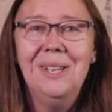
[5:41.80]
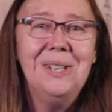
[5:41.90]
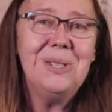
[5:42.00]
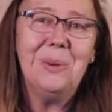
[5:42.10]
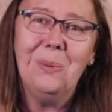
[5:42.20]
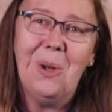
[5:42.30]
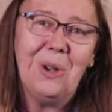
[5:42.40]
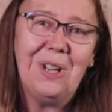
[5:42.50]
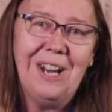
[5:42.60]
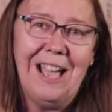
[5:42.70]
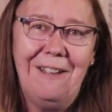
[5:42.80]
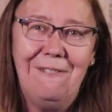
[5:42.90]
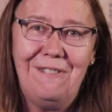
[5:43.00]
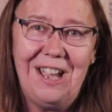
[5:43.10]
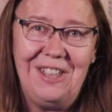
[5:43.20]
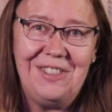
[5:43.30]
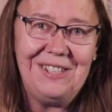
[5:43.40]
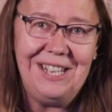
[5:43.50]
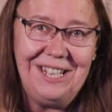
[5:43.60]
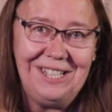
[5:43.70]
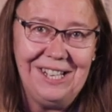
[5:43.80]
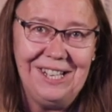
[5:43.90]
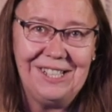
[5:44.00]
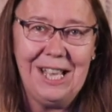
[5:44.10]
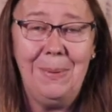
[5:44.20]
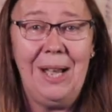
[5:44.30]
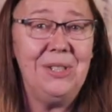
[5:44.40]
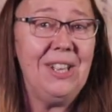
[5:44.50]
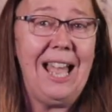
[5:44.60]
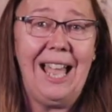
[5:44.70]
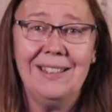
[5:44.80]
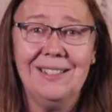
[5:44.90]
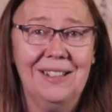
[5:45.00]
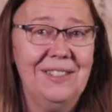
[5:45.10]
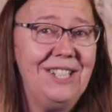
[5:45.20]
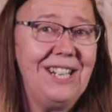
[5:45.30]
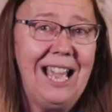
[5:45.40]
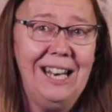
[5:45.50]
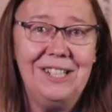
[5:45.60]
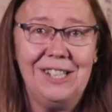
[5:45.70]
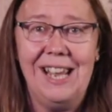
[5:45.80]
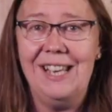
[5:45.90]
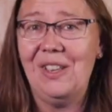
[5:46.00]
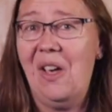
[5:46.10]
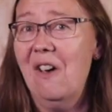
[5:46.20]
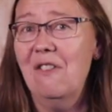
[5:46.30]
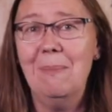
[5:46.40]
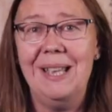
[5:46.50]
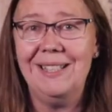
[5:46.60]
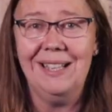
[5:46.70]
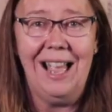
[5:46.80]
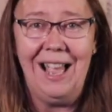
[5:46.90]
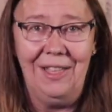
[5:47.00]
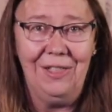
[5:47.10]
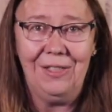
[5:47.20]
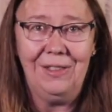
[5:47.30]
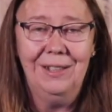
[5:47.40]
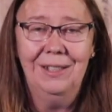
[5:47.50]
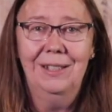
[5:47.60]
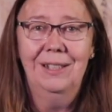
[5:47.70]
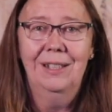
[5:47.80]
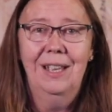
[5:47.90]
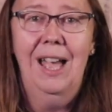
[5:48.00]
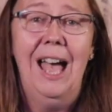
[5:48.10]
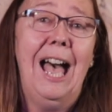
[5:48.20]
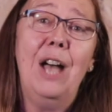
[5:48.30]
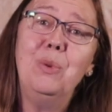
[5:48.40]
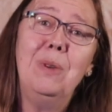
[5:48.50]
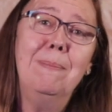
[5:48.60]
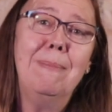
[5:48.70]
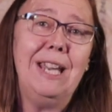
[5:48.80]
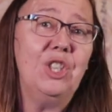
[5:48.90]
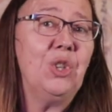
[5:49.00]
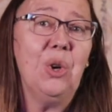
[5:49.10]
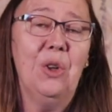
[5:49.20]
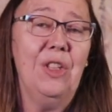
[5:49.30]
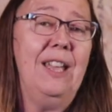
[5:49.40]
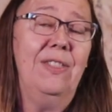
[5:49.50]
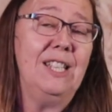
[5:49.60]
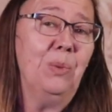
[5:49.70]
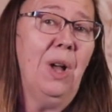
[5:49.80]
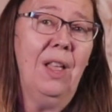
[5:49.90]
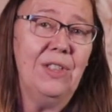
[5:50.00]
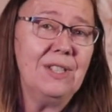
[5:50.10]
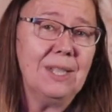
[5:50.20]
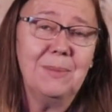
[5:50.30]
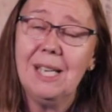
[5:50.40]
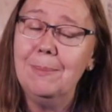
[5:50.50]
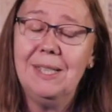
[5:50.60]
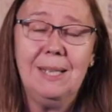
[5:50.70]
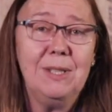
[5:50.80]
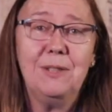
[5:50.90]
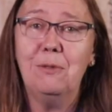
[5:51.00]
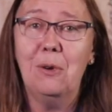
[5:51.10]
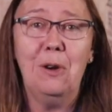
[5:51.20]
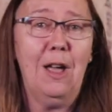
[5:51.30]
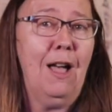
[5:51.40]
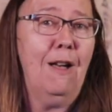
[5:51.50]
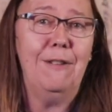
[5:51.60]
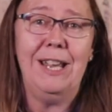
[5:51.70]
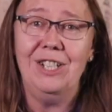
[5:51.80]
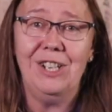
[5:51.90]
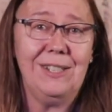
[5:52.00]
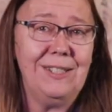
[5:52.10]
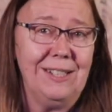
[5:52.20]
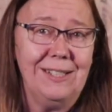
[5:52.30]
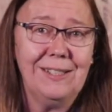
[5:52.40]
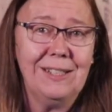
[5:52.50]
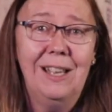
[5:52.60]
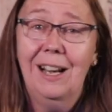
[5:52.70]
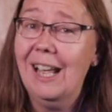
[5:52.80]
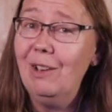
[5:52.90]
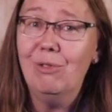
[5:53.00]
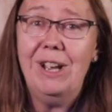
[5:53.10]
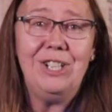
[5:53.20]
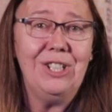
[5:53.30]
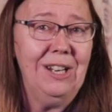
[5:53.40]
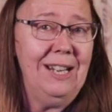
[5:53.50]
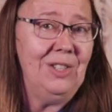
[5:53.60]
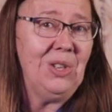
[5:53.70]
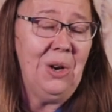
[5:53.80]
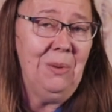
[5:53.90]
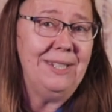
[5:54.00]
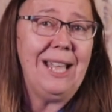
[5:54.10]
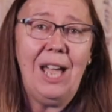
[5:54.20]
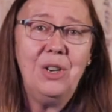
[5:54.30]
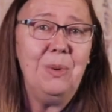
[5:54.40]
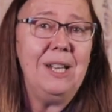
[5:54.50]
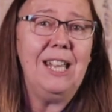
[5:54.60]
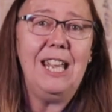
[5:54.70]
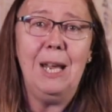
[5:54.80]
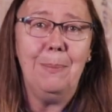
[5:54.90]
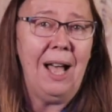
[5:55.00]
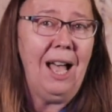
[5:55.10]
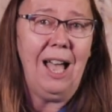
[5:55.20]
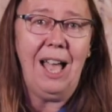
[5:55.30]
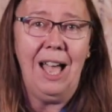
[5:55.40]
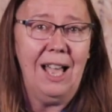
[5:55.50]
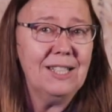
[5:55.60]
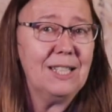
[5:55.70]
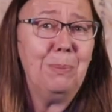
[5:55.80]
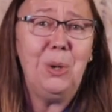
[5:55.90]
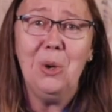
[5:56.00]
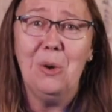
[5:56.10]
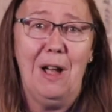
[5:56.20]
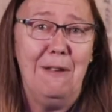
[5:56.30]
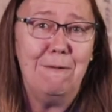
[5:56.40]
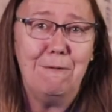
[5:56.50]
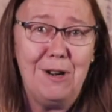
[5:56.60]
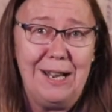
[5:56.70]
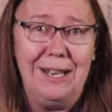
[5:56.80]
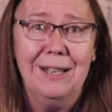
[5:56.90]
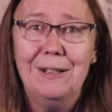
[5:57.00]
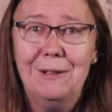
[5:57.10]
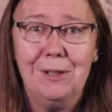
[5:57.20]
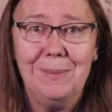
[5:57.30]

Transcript: So what can our faith teach us about to handle the challenges of mental health? How do we make sure that in this world that sometimes seems full of injustice, like racial intolerance, how do we keep our hearts pure and free from